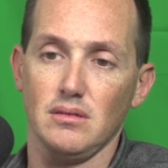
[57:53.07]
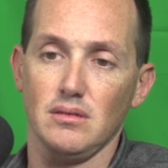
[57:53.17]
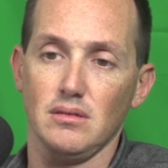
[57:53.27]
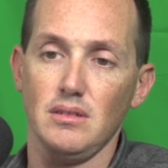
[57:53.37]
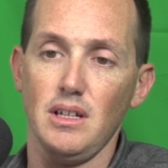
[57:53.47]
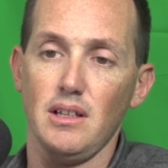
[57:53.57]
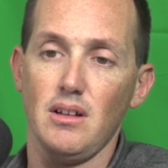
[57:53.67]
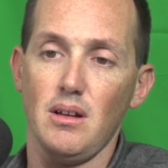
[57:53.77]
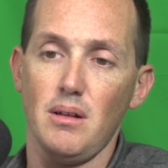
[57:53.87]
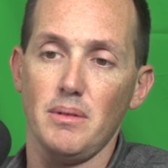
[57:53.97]
Yeah, no, I'm
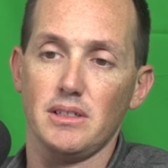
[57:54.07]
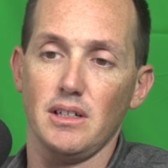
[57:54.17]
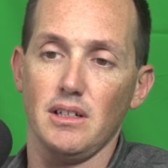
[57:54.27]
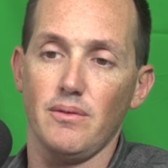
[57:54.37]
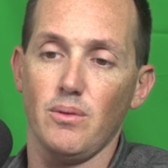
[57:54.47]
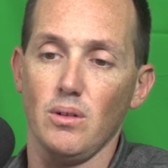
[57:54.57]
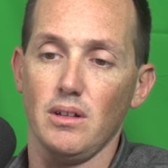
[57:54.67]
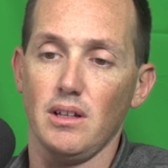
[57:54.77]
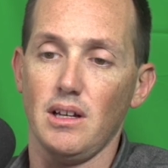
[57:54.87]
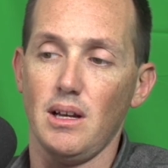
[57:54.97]
excited for it. I'm
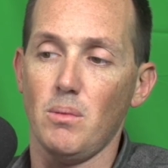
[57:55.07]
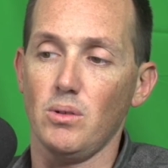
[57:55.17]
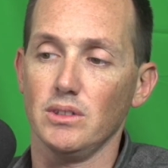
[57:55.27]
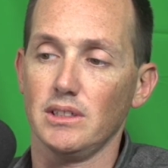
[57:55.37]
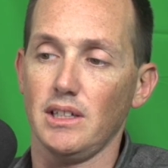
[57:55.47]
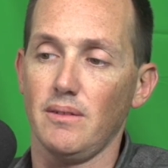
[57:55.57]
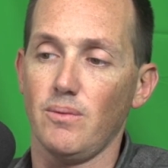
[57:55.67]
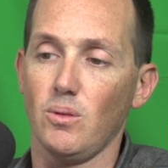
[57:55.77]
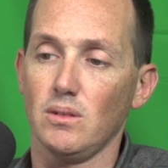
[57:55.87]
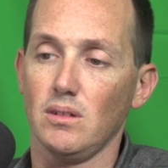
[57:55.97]
always excited for it, though.
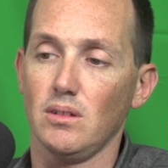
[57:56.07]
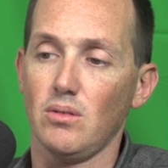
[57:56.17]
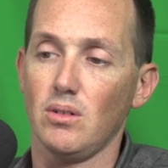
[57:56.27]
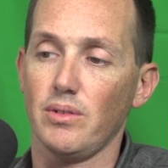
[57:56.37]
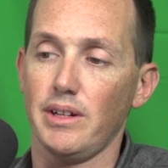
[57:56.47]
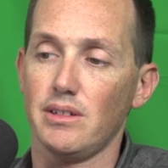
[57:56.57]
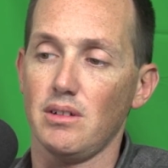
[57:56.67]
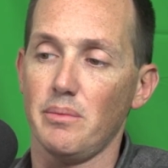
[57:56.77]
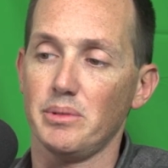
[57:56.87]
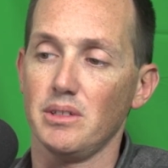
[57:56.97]
They're all great trips.
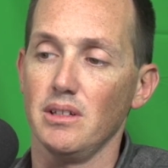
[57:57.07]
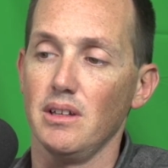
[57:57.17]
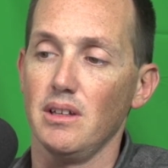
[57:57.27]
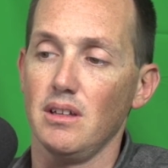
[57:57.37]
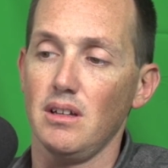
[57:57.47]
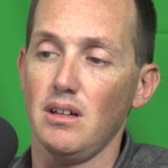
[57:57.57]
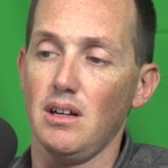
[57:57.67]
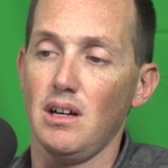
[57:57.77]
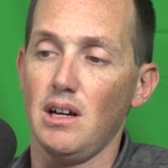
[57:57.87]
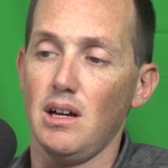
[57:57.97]

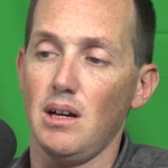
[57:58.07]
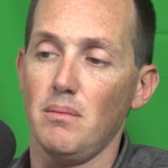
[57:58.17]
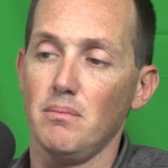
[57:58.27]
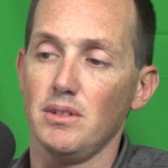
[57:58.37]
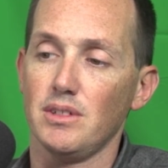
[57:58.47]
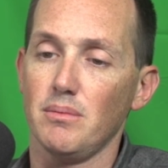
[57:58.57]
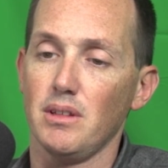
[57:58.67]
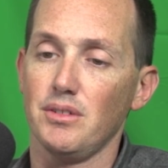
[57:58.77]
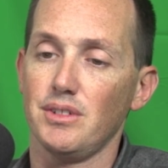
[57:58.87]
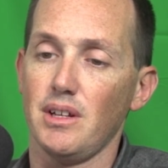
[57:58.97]
There's some other stuff
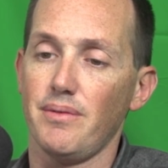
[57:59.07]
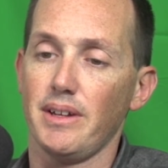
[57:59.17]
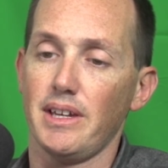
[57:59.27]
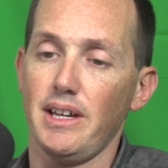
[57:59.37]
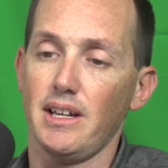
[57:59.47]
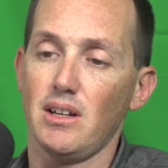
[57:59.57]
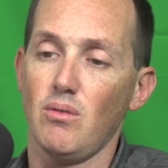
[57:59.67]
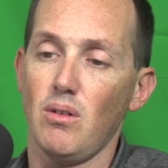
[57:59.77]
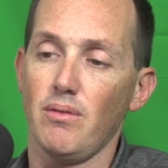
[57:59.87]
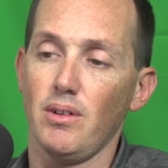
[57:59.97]
I can't go over
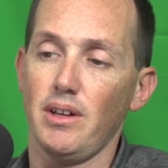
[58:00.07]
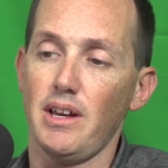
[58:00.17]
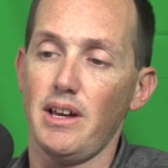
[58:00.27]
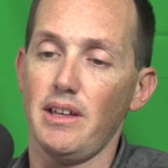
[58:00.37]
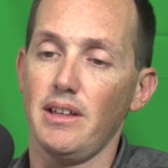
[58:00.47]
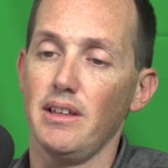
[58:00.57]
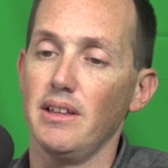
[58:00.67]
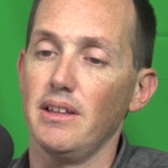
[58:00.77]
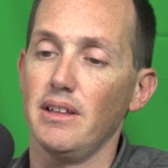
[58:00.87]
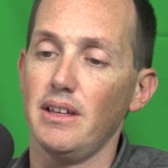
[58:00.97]
yet.
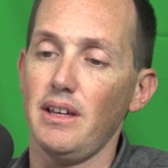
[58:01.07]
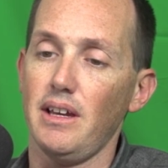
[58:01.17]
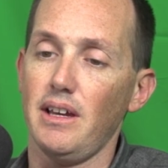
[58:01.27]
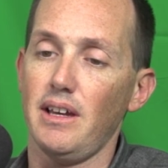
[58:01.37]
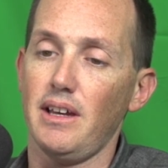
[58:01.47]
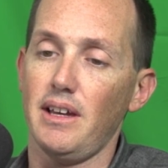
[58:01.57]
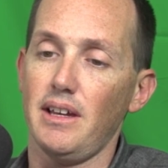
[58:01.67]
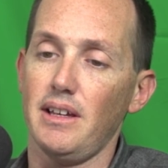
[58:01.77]
And